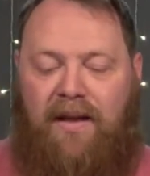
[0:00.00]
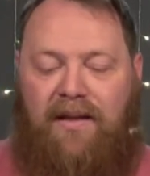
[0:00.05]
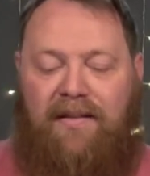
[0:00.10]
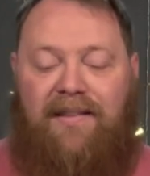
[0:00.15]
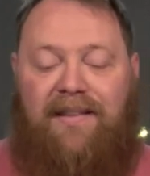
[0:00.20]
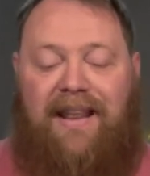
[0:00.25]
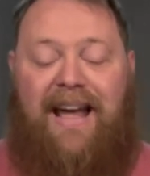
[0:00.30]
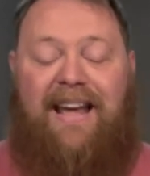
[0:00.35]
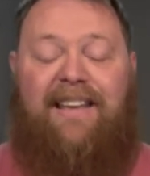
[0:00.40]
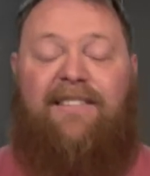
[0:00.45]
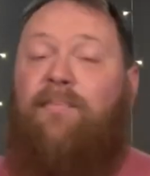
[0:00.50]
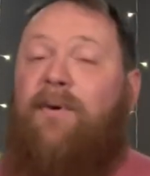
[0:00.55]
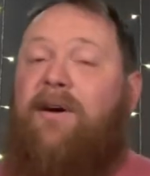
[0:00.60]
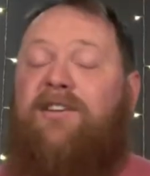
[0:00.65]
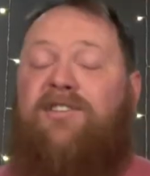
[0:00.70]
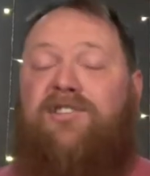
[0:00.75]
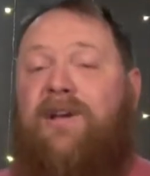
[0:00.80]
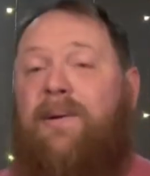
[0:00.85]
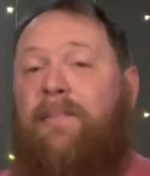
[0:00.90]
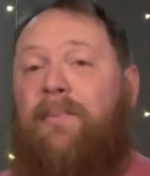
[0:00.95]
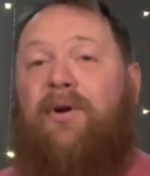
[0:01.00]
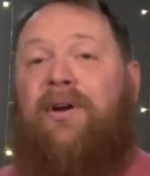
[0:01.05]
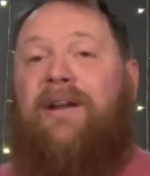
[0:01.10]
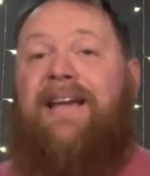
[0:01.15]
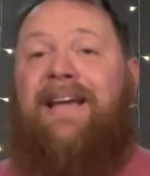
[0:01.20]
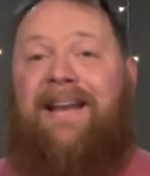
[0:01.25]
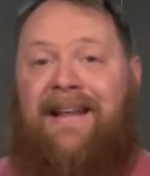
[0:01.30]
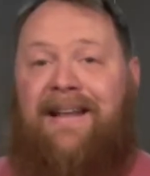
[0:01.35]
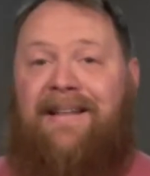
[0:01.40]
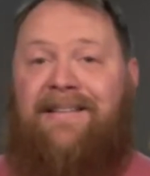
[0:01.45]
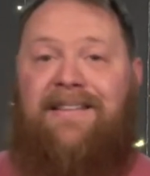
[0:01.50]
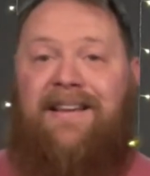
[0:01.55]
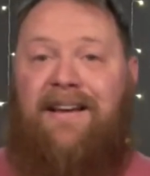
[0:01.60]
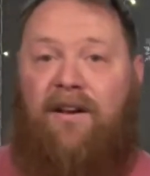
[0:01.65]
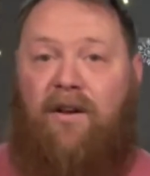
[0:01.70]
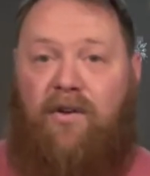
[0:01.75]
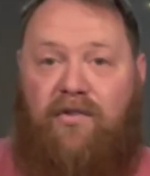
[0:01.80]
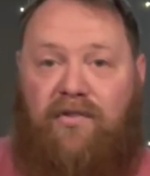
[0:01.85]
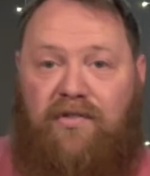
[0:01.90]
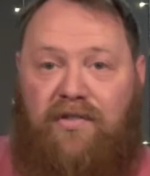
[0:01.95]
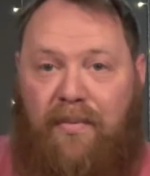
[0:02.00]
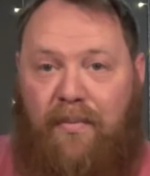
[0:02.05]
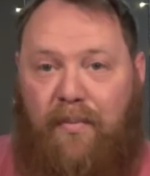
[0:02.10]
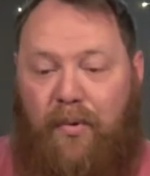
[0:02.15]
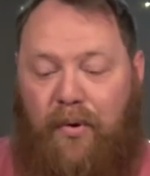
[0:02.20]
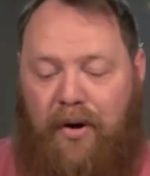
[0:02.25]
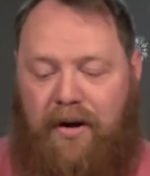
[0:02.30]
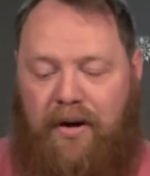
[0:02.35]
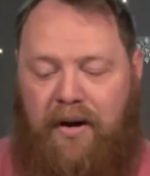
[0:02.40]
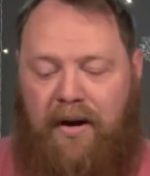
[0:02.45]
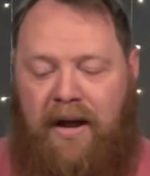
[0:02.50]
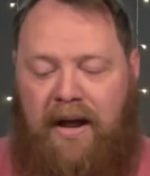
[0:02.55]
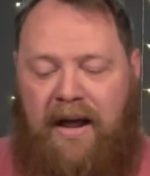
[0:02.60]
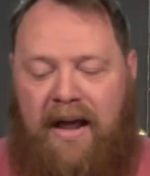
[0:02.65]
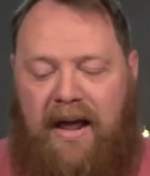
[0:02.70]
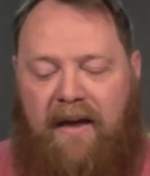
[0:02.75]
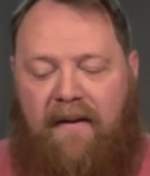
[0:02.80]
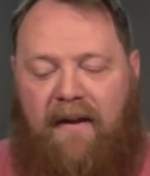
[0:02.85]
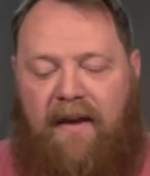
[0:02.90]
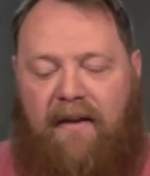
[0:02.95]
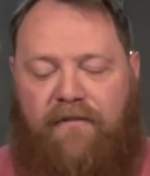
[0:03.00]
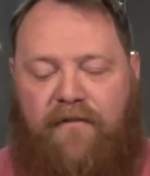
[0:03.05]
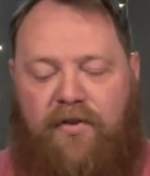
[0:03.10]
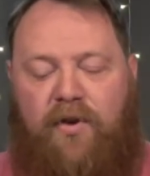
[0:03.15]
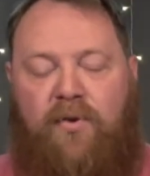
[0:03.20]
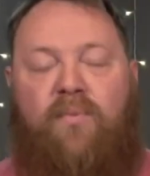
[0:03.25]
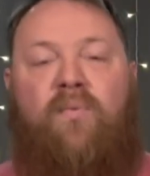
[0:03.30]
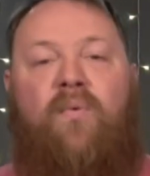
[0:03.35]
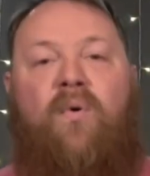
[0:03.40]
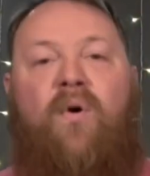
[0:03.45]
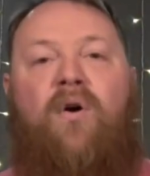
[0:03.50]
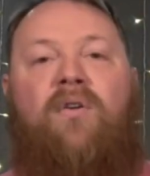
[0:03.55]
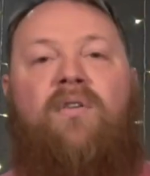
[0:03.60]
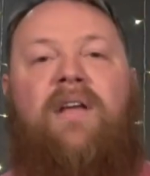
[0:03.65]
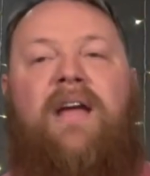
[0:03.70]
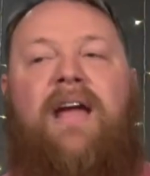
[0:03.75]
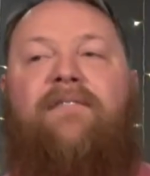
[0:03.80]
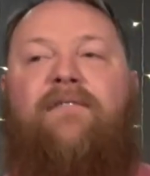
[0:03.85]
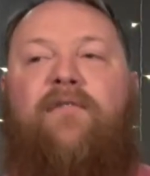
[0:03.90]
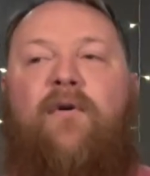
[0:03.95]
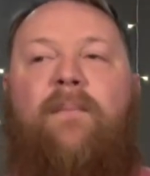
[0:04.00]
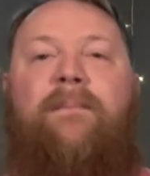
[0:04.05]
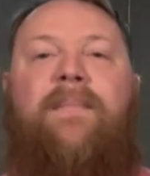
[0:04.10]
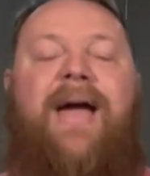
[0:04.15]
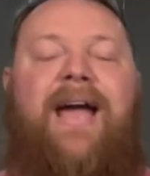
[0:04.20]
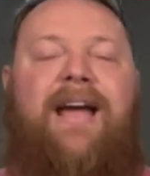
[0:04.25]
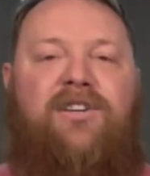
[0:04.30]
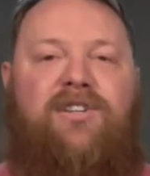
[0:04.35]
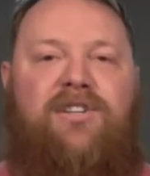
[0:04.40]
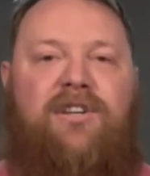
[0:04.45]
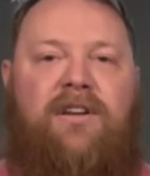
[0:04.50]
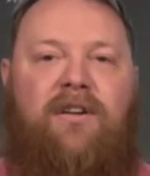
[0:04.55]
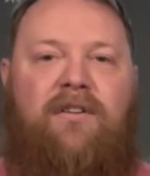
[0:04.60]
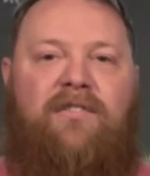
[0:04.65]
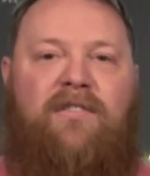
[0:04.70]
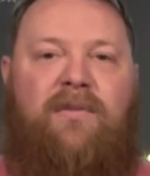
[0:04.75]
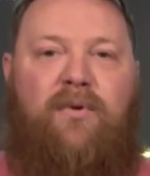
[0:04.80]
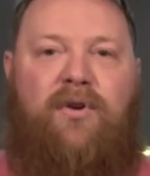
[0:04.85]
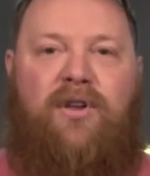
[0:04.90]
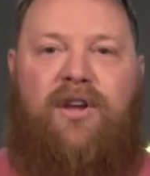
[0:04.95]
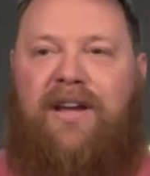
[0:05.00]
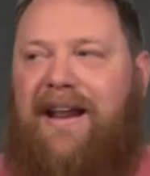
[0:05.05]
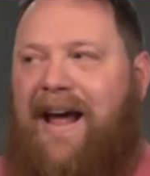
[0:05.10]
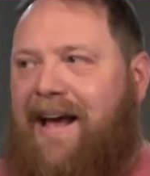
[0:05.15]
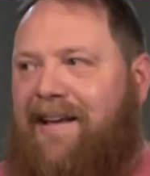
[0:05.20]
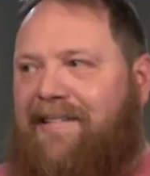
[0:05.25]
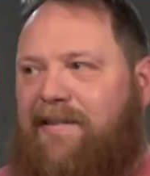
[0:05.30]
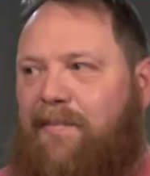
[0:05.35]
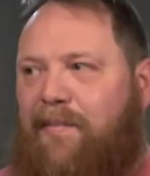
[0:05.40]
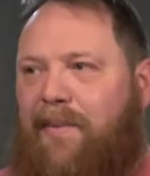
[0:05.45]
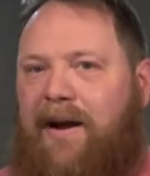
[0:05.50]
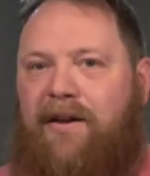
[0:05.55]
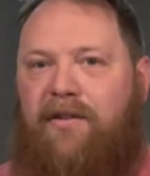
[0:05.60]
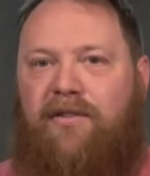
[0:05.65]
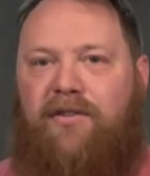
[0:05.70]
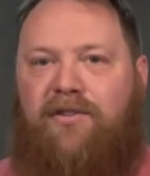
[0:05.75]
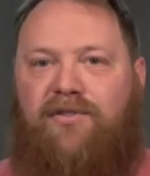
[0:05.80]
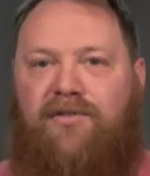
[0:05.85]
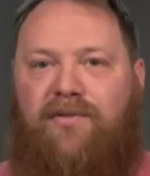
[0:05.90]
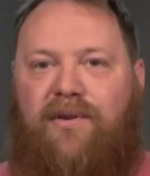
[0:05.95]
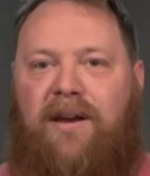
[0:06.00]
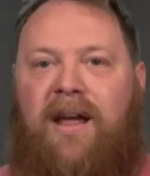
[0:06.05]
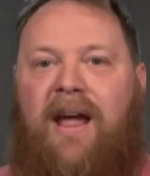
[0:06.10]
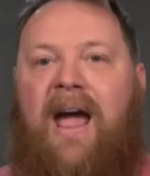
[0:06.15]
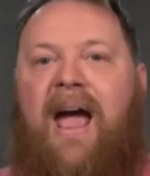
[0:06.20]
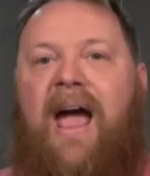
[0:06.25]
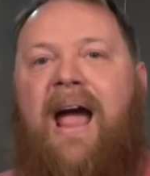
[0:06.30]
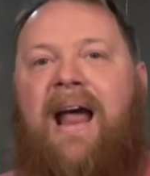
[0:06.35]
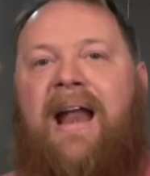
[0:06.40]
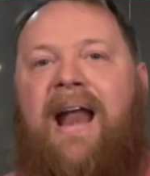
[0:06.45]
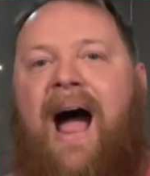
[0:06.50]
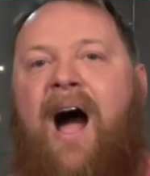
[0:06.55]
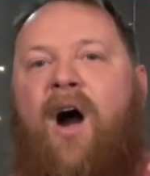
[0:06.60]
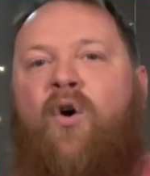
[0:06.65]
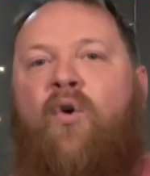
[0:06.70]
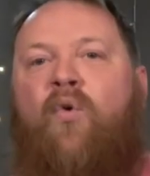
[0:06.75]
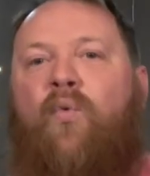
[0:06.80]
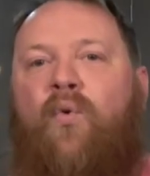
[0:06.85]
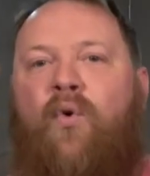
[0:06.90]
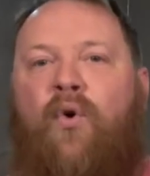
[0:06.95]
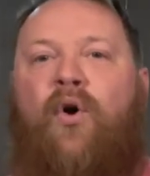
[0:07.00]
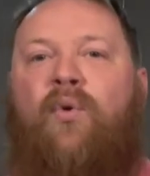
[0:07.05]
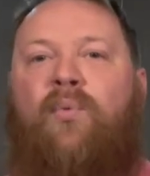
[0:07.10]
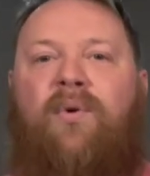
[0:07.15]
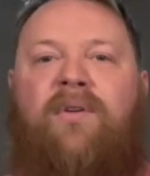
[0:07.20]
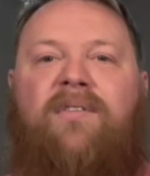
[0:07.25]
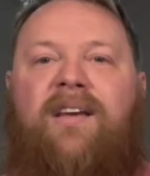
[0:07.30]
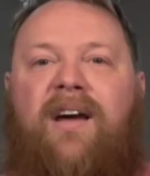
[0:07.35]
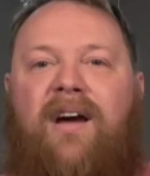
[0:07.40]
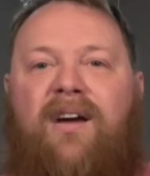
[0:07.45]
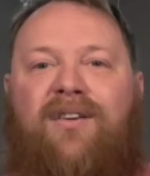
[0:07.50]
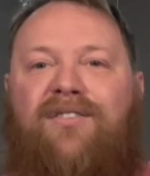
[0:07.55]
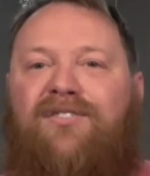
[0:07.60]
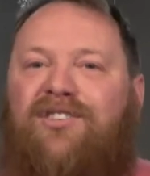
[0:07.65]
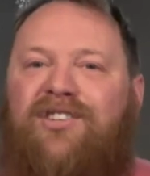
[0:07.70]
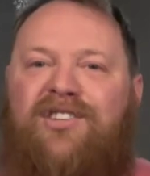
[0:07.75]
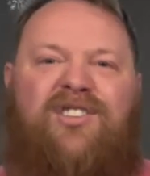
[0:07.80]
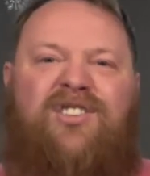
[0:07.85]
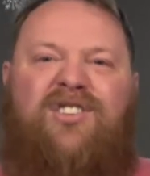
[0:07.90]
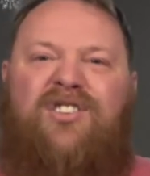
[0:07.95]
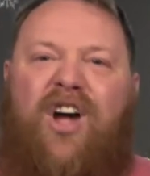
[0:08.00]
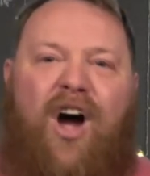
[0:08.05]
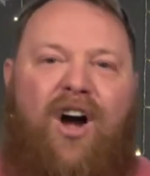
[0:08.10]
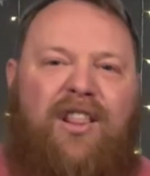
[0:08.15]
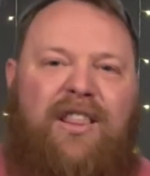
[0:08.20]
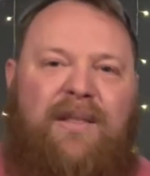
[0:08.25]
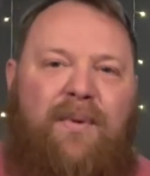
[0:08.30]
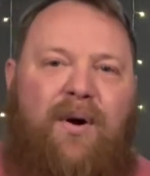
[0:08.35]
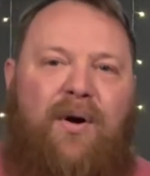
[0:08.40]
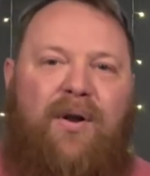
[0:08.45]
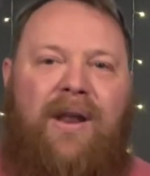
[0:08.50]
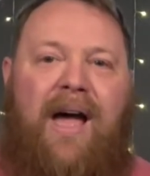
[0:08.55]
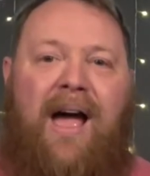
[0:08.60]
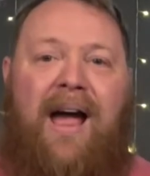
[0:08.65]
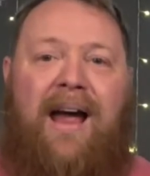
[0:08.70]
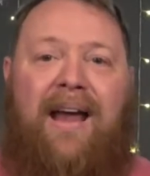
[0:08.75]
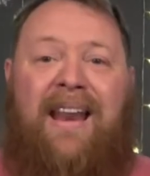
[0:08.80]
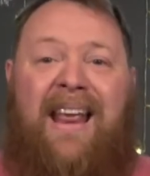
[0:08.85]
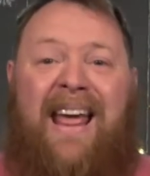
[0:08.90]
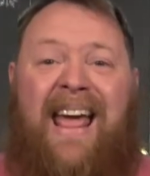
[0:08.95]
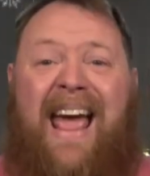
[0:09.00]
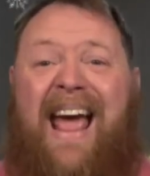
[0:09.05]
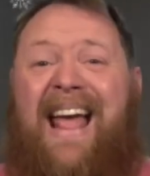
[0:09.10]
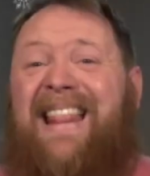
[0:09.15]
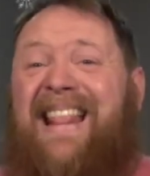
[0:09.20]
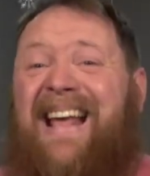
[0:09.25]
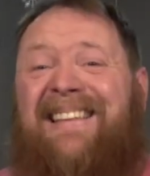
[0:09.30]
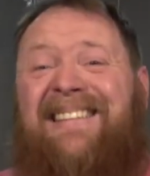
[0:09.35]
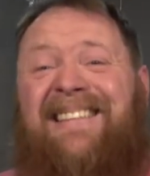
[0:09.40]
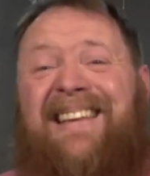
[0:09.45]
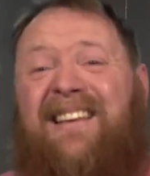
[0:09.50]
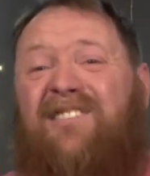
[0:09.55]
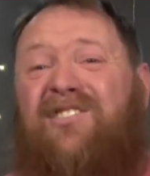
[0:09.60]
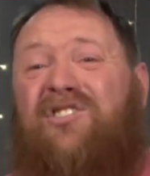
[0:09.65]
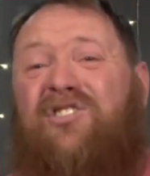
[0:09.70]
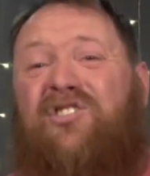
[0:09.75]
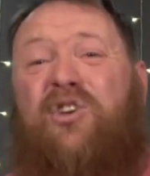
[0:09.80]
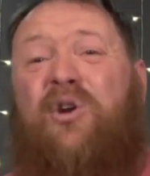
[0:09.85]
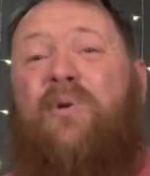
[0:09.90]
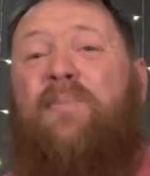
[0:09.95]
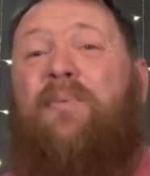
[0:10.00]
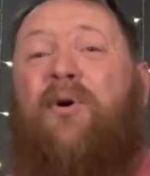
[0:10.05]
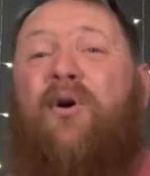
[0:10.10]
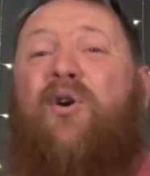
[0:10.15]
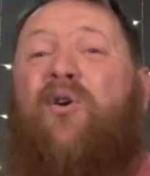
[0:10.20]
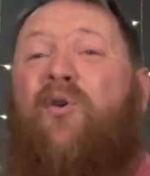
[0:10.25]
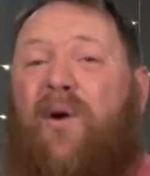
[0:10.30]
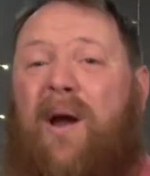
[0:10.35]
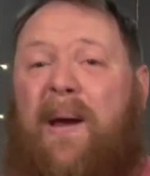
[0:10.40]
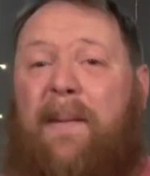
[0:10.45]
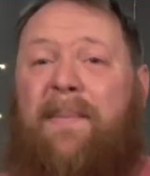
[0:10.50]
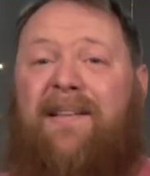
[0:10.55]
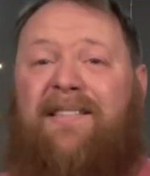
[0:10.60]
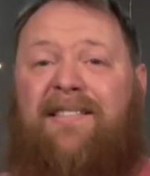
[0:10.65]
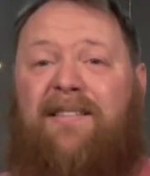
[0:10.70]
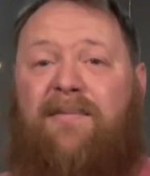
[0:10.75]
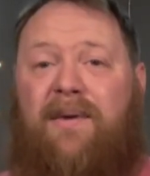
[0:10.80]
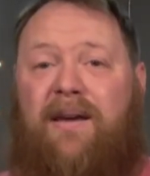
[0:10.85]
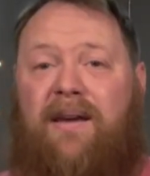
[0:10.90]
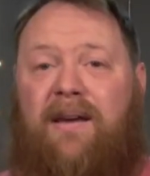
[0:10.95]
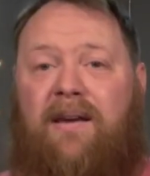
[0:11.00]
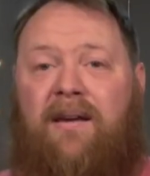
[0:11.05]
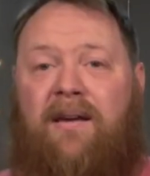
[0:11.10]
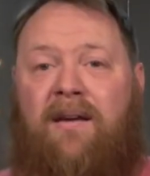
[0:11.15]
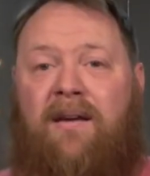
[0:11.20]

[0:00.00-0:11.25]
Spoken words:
Today, it's much simpler to get intel on someone. If you want information on someone, you can ask somebody on the street, and our world will tell you, just stalk them online. And that sounds super creepy to me.